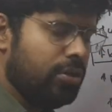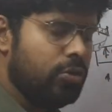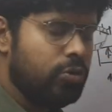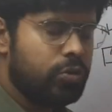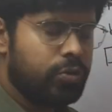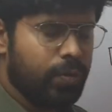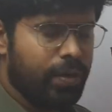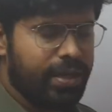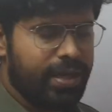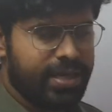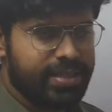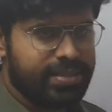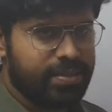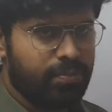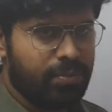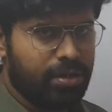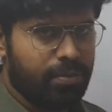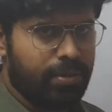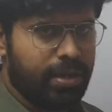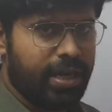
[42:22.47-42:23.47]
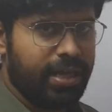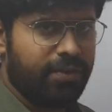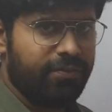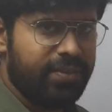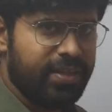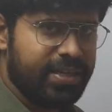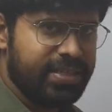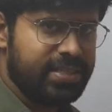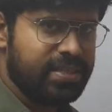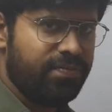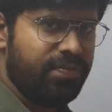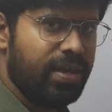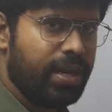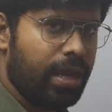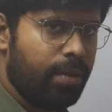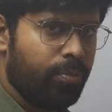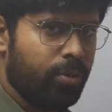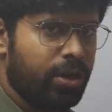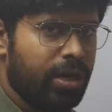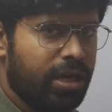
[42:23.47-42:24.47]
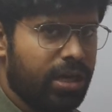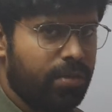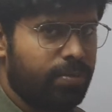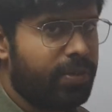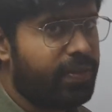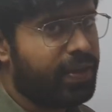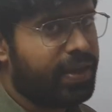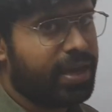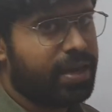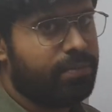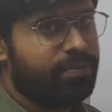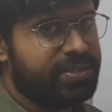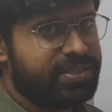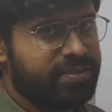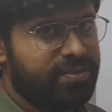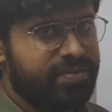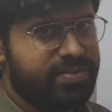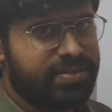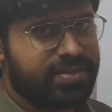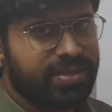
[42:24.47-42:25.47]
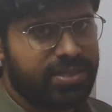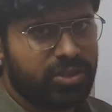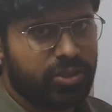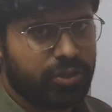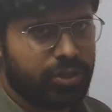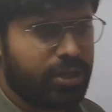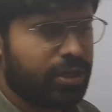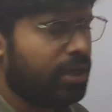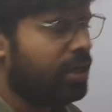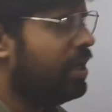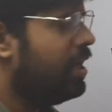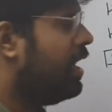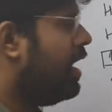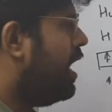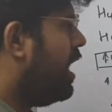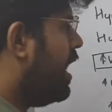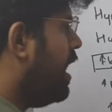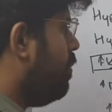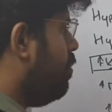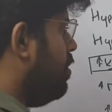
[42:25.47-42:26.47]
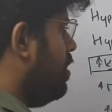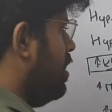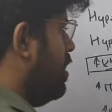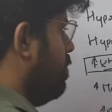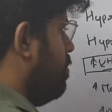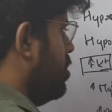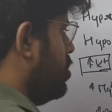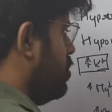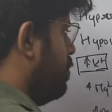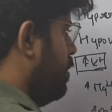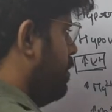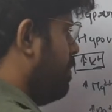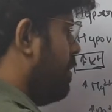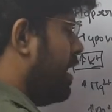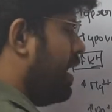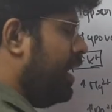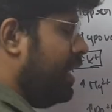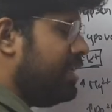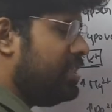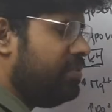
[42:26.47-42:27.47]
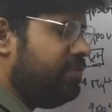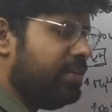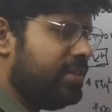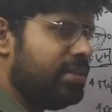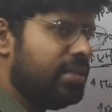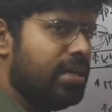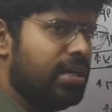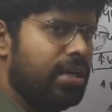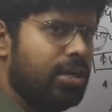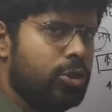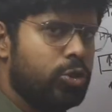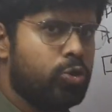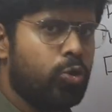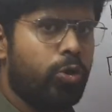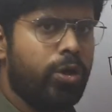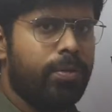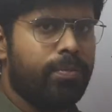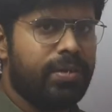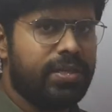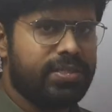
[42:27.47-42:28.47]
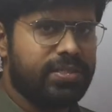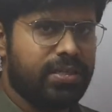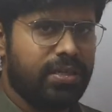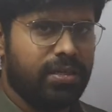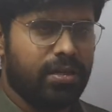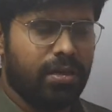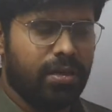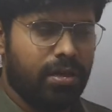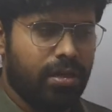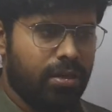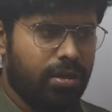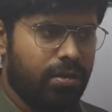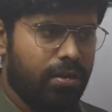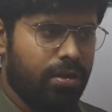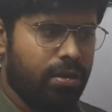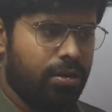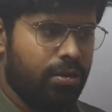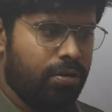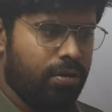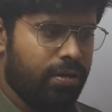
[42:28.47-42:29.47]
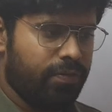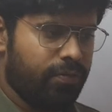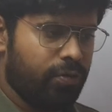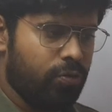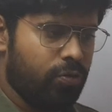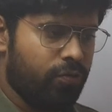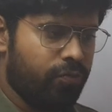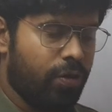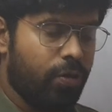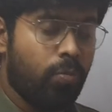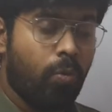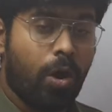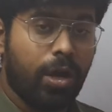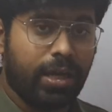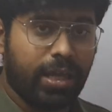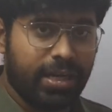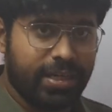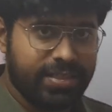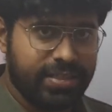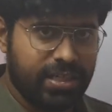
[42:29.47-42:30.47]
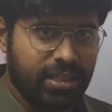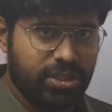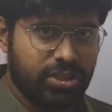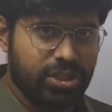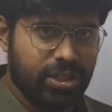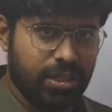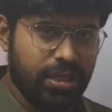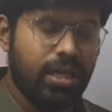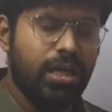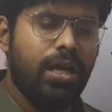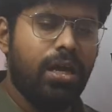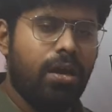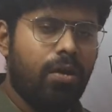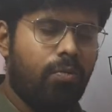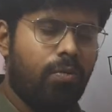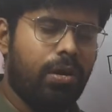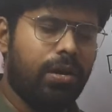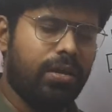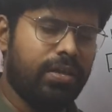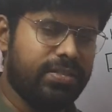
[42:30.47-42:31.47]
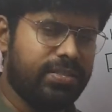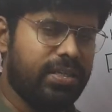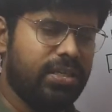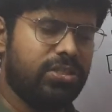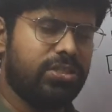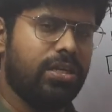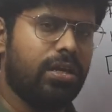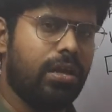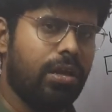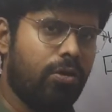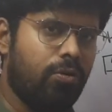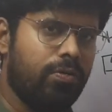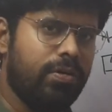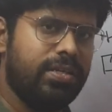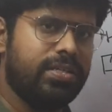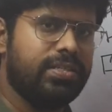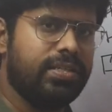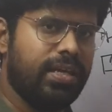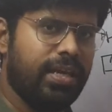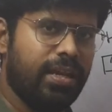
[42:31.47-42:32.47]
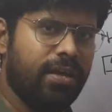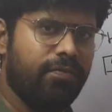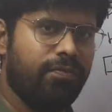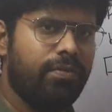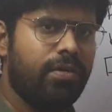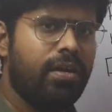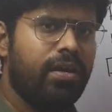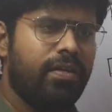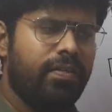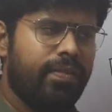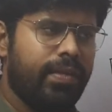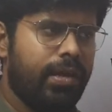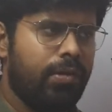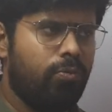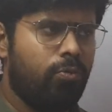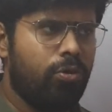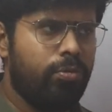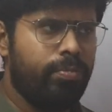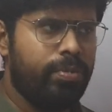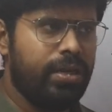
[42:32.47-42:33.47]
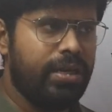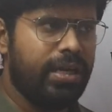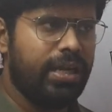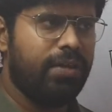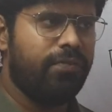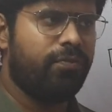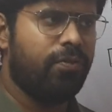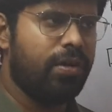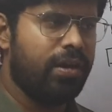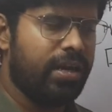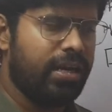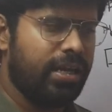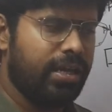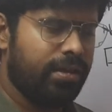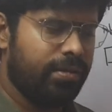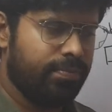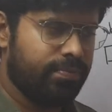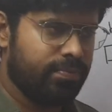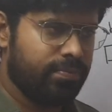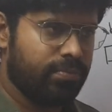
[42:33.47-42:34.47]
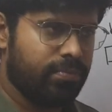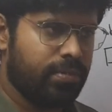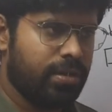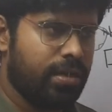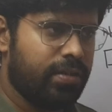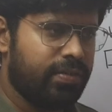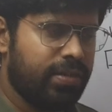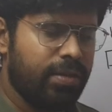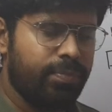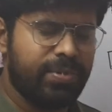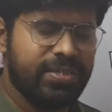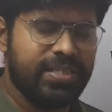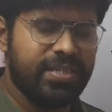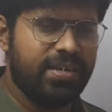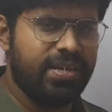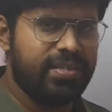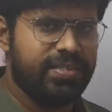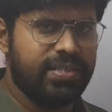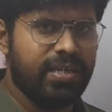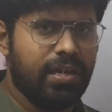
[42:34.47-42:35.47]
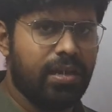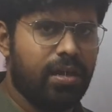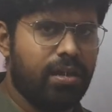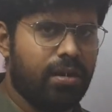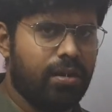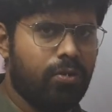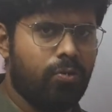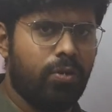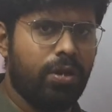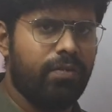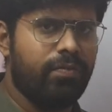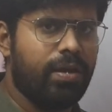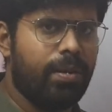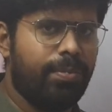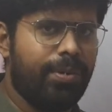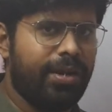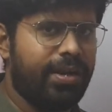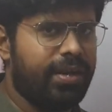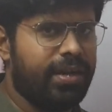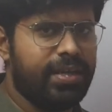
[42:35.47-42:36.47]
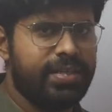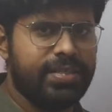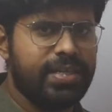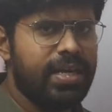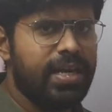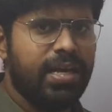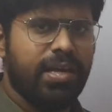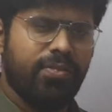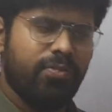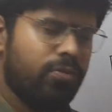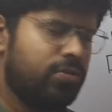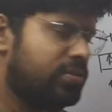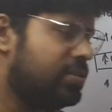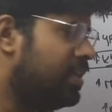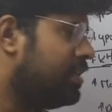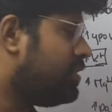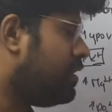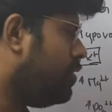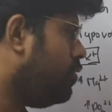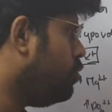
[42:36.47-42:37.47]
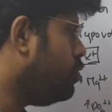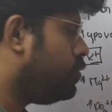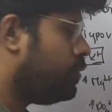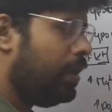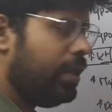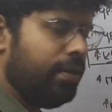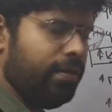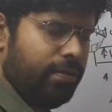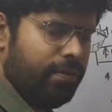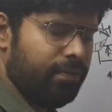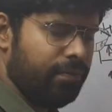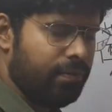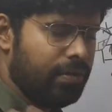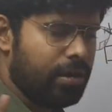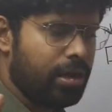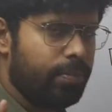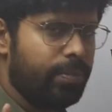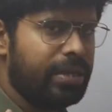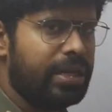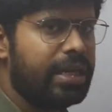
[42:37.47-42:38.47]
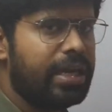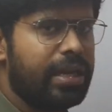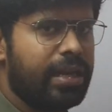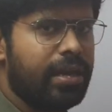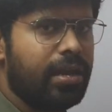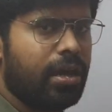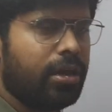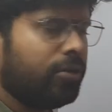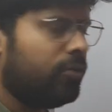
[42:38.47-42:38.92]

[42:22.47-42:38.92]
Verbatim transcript: usually asymptomatic. If there is severe hyponatremia, they can present seizure. Hyponatremia should be managed with sodium restriction, uh, you have to go for water restriction. Water restriction alone is enough. There won't be need for any 3% uh, or conivaptan drugs. Those drugs are usually will not be needed in